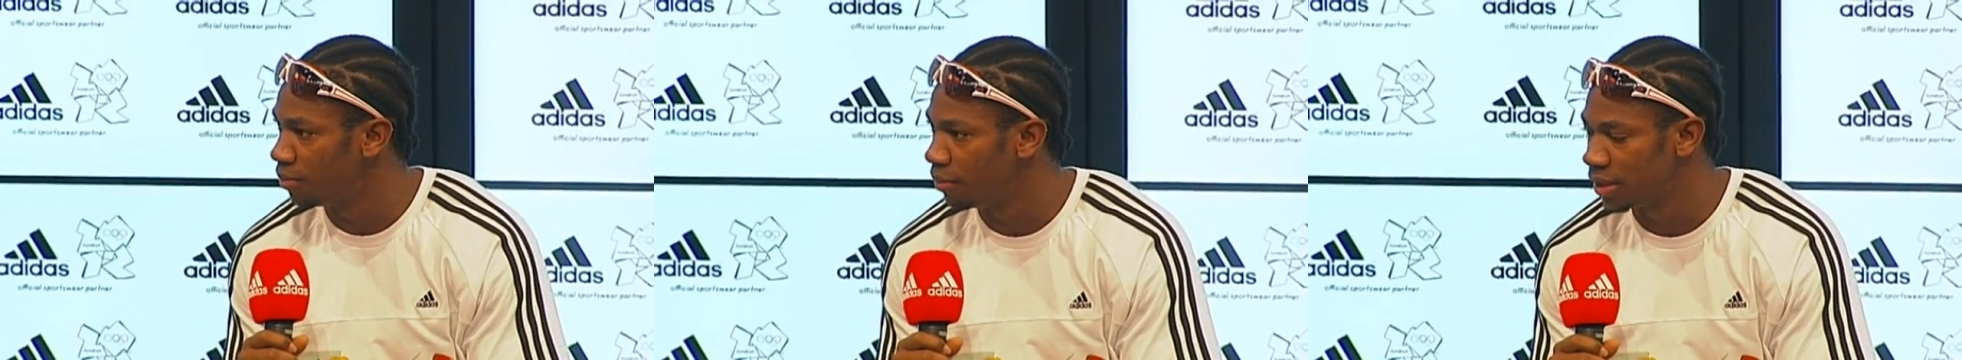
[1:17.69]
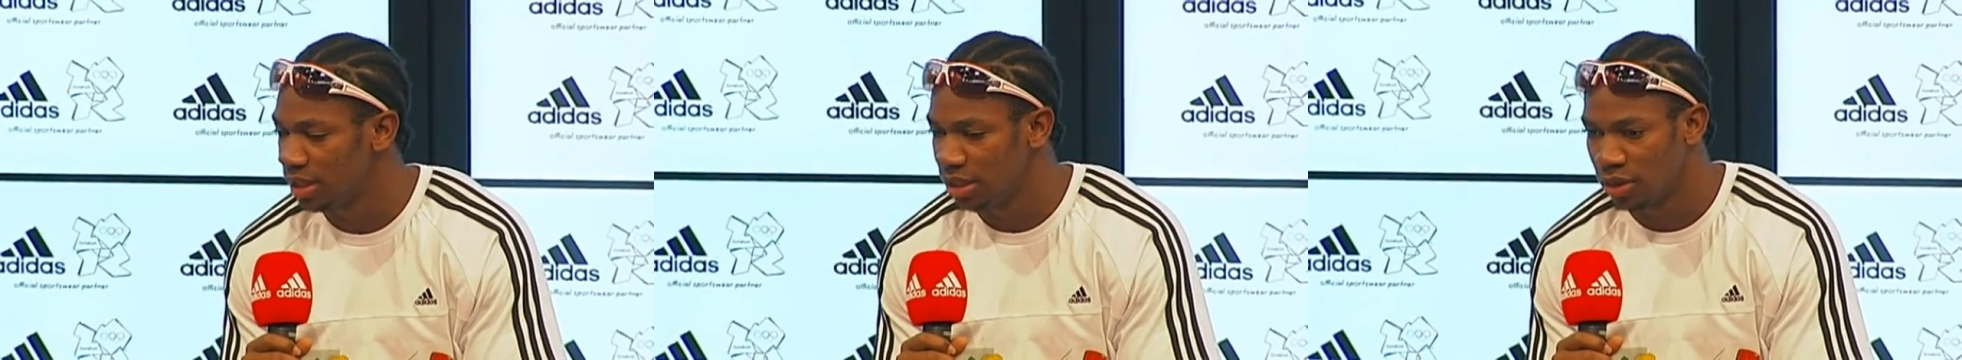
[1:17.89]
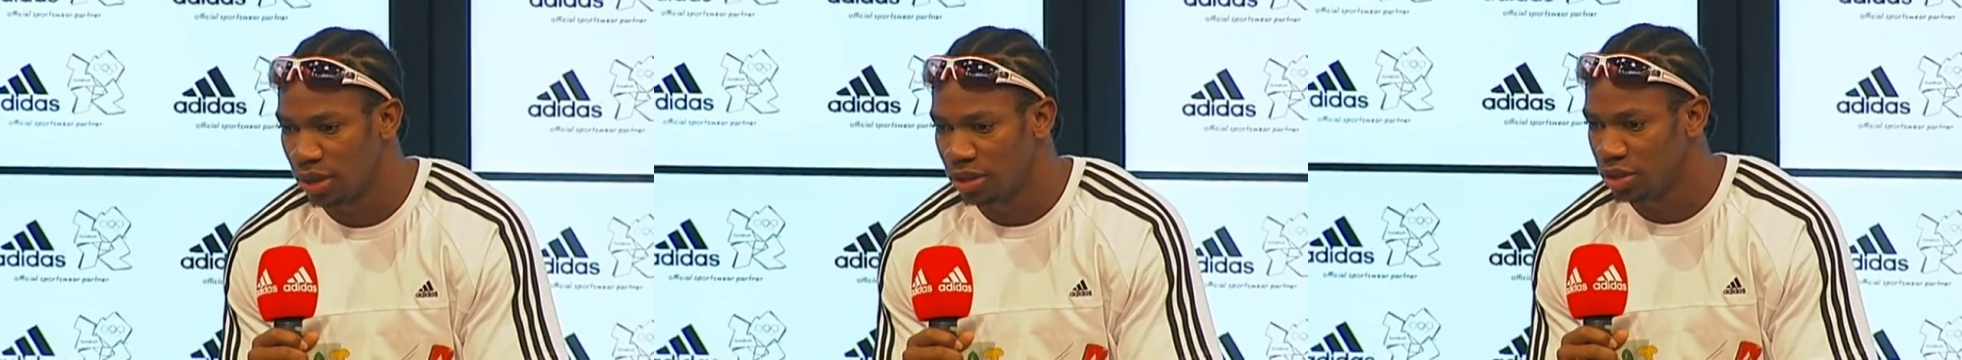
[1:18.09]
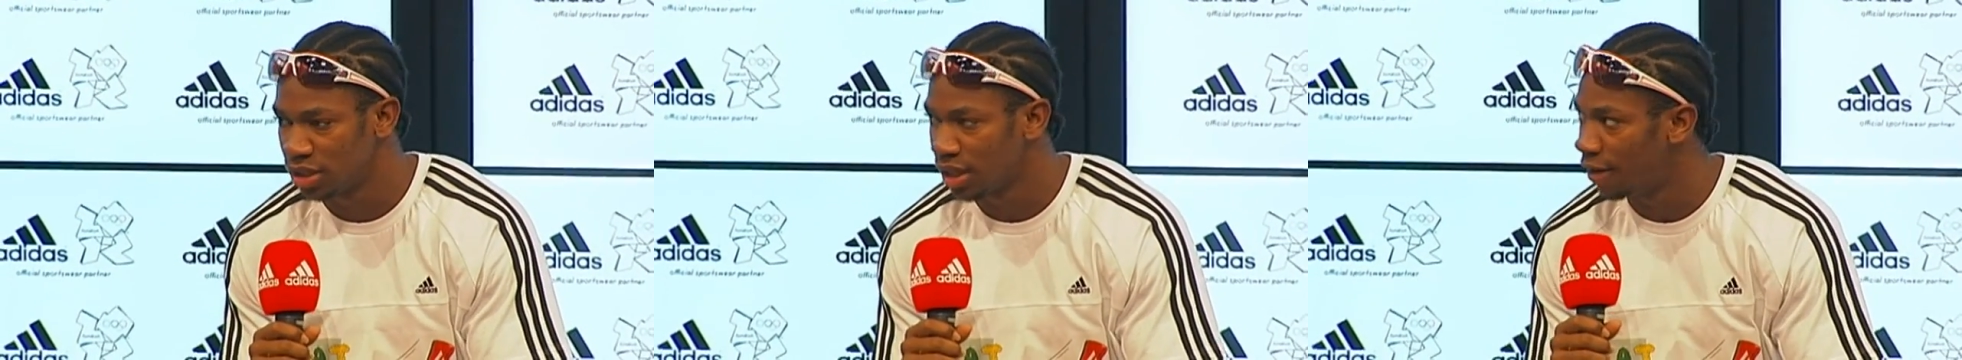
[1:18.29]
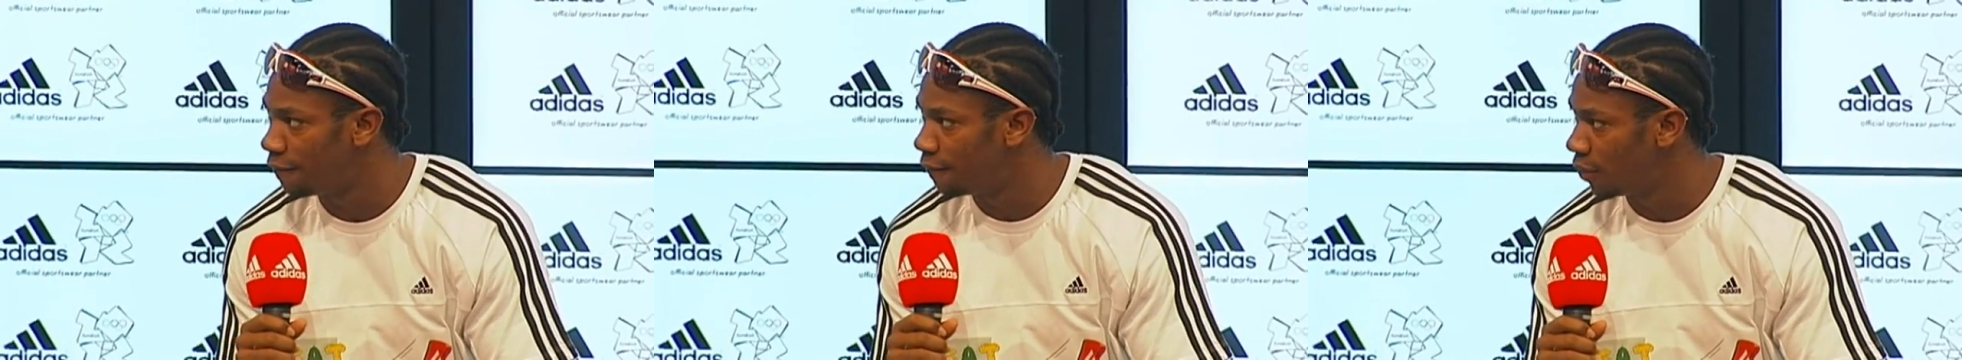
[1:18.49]
Olympics, you know. I
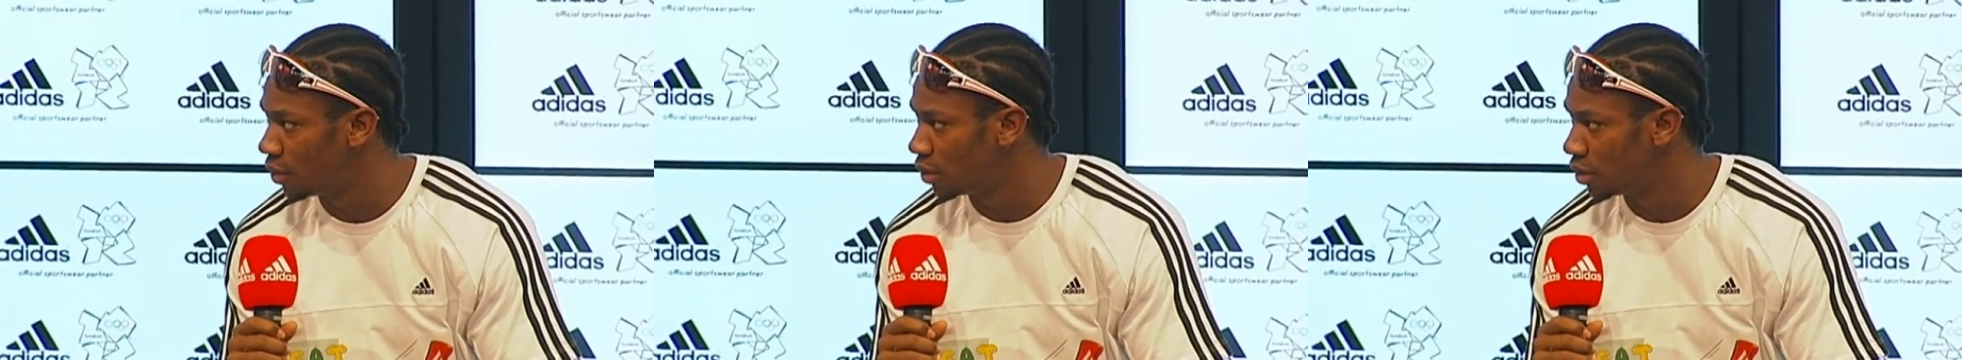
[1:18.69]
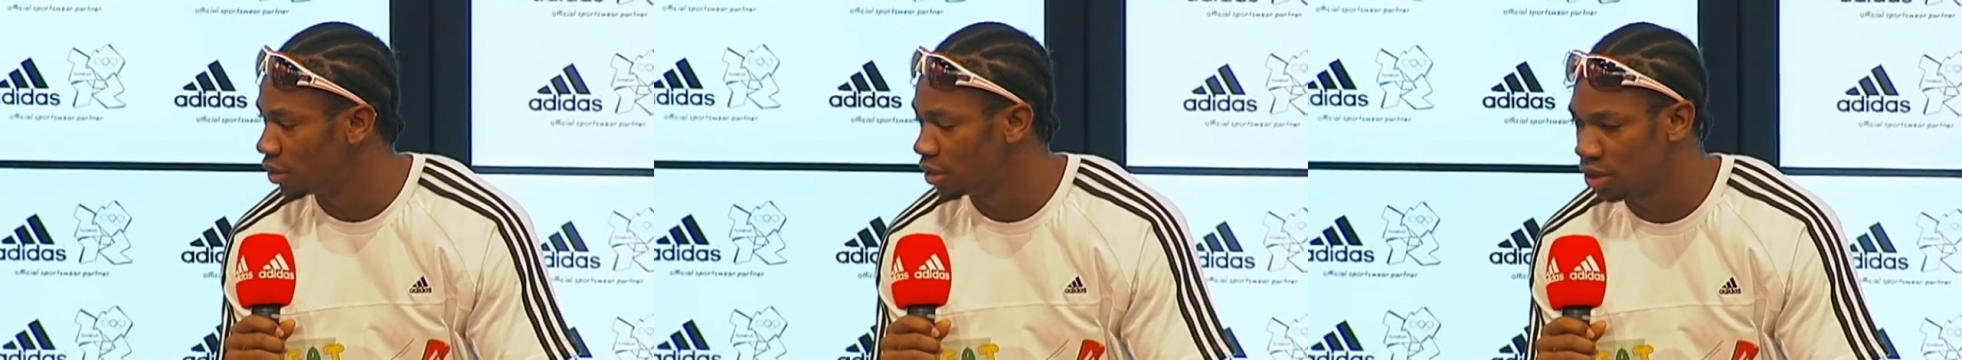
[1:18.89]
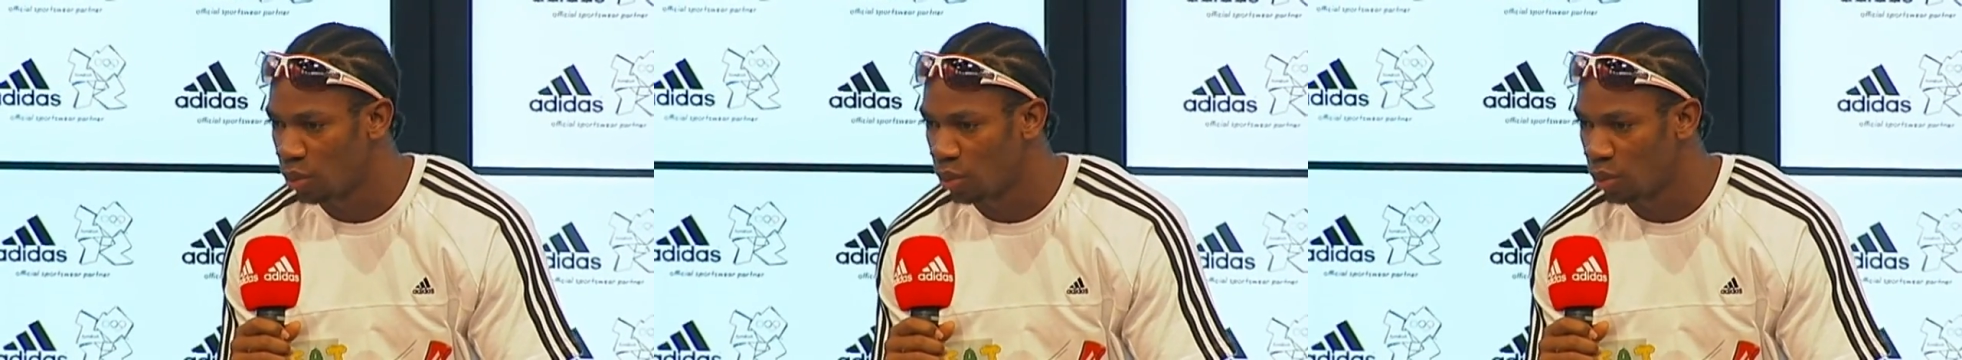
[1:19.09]
just have fun.